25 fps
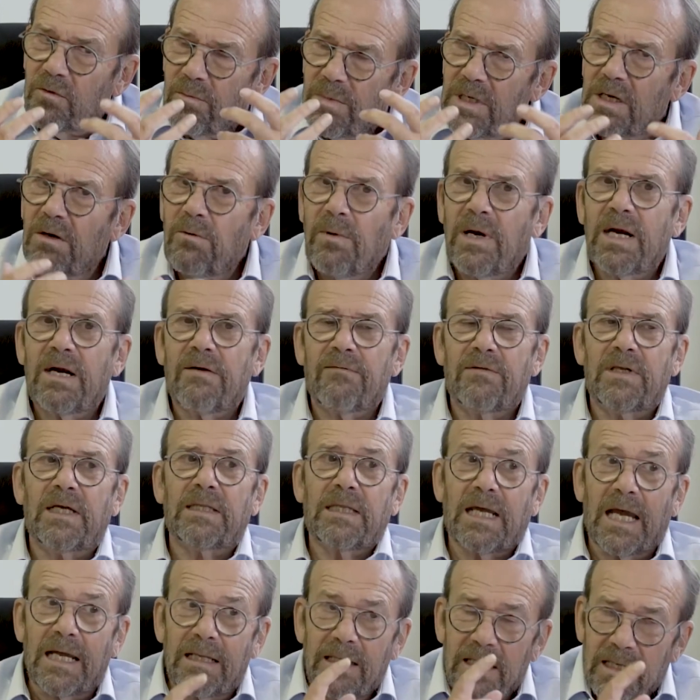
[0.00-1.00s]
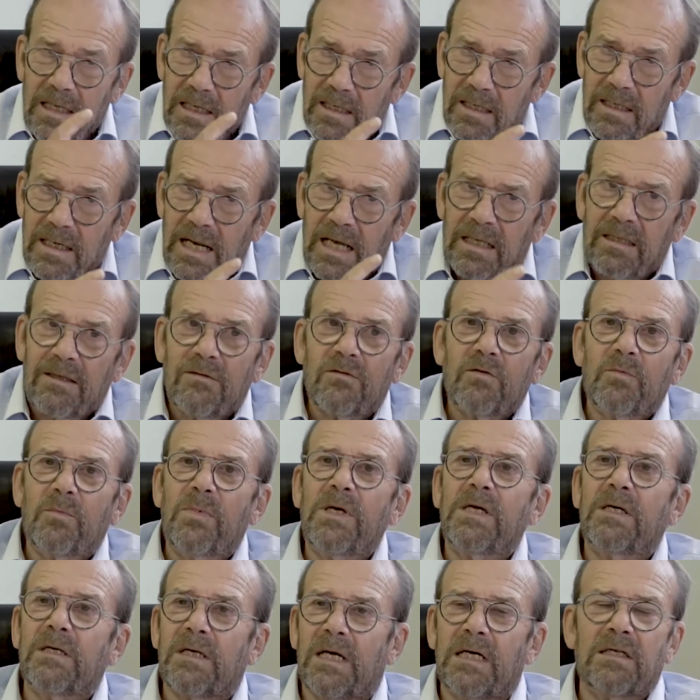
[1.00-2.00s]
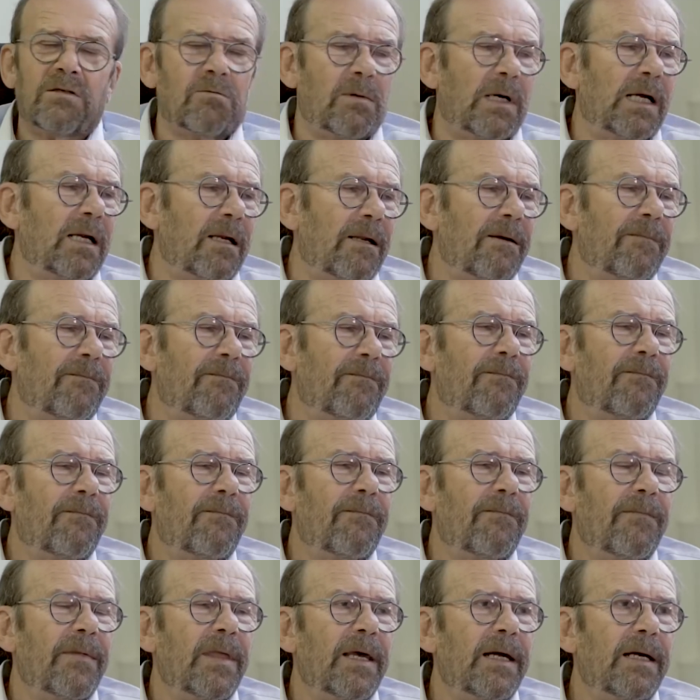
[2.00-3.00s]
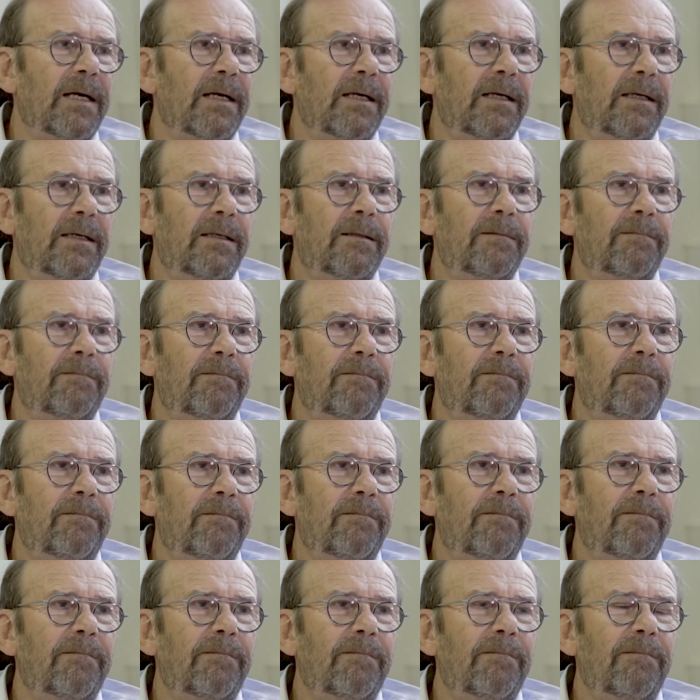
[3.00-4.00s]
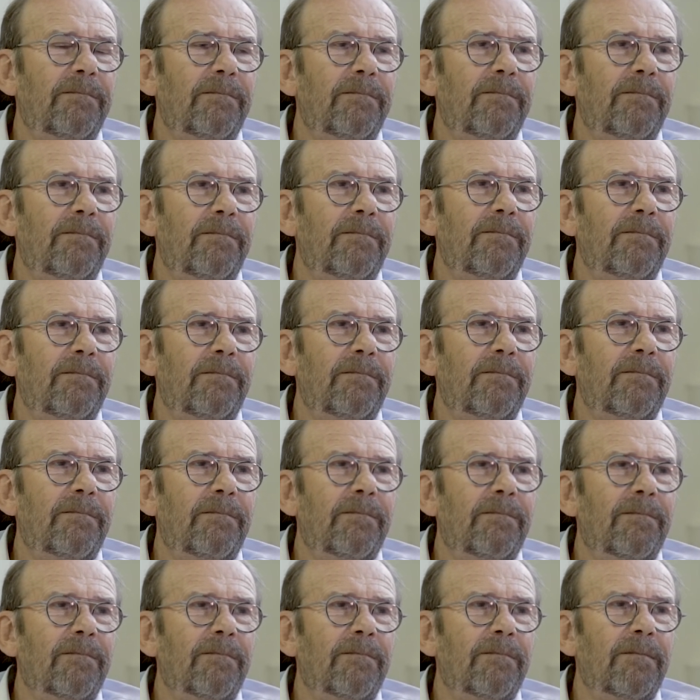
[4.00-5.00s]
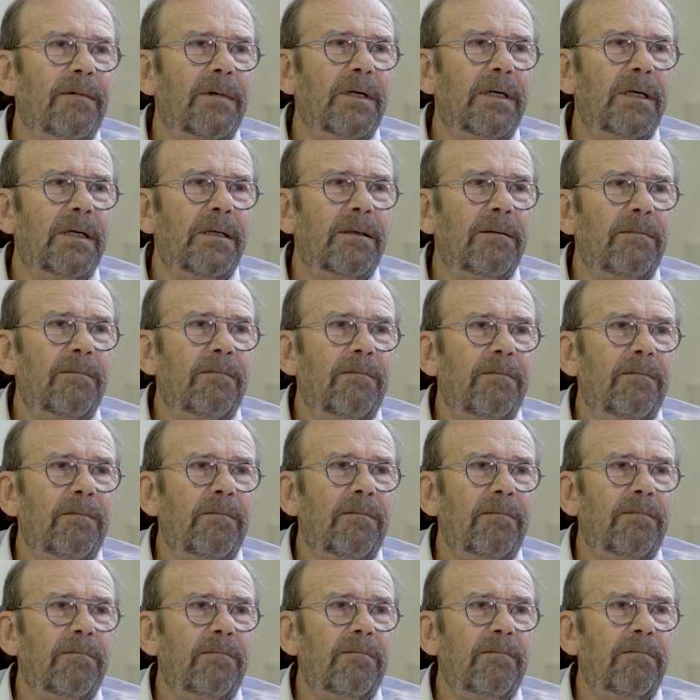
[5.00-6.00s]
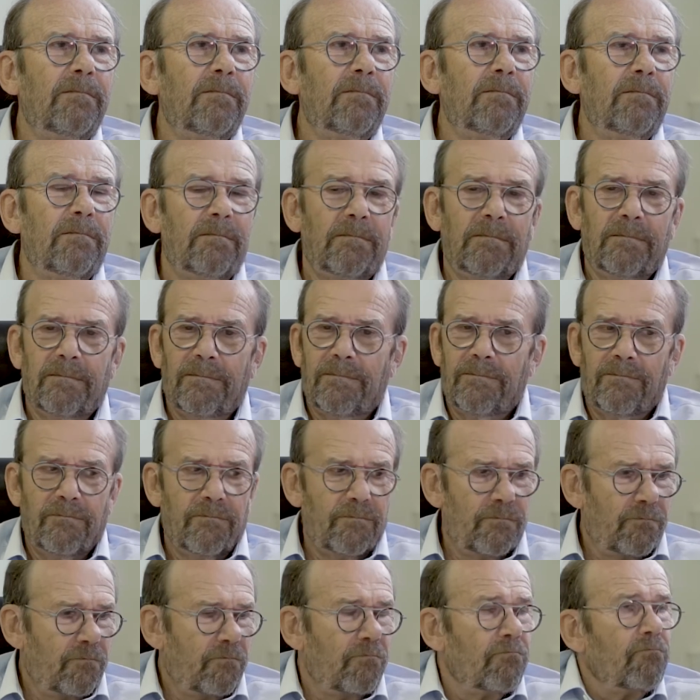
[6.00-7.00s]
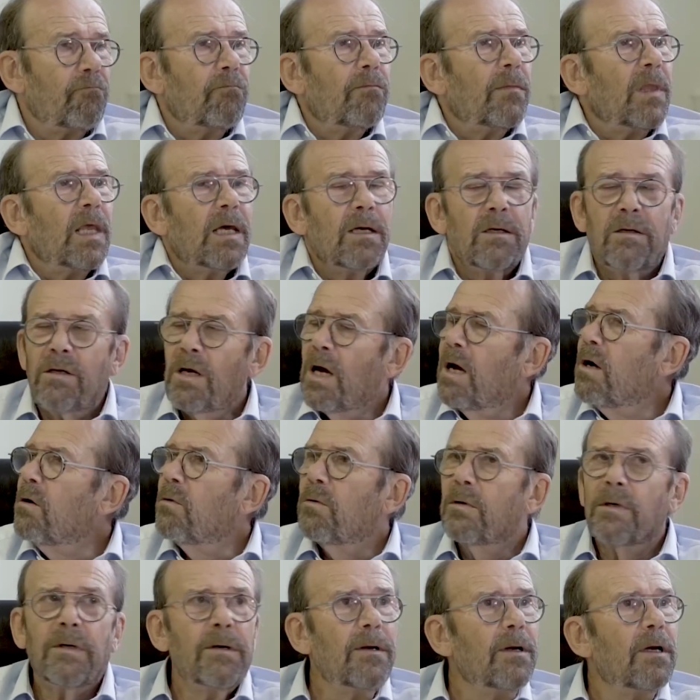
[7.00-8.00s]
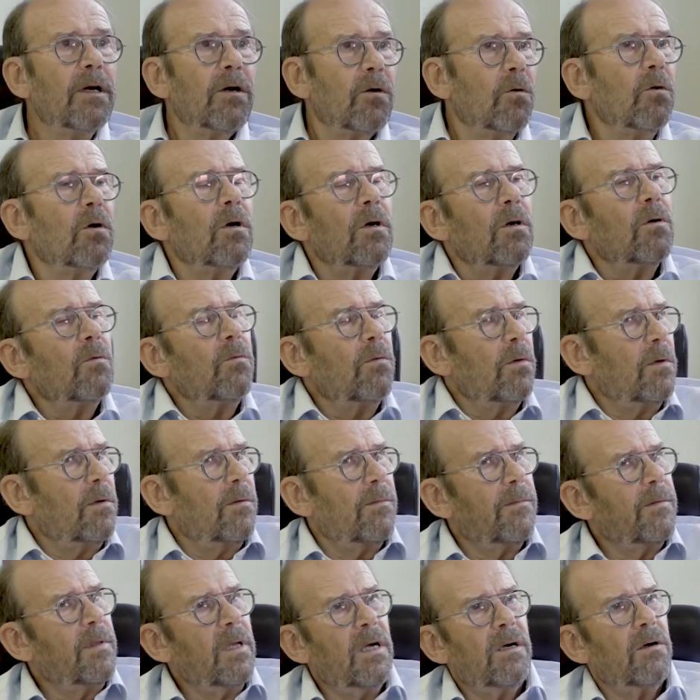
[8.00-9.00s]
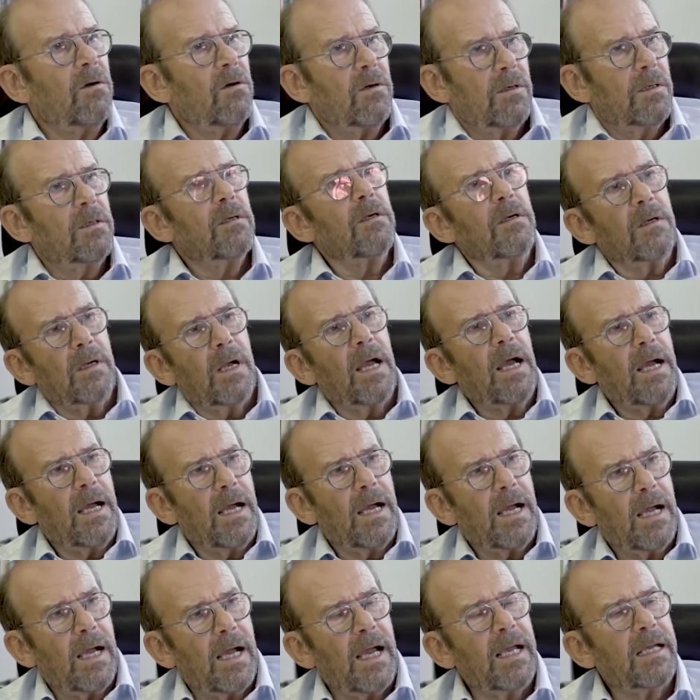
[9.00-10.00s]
to be aware of that, and the native speaker as well. True. But it's nobody's language in the European Society of Criminology, in the conferences.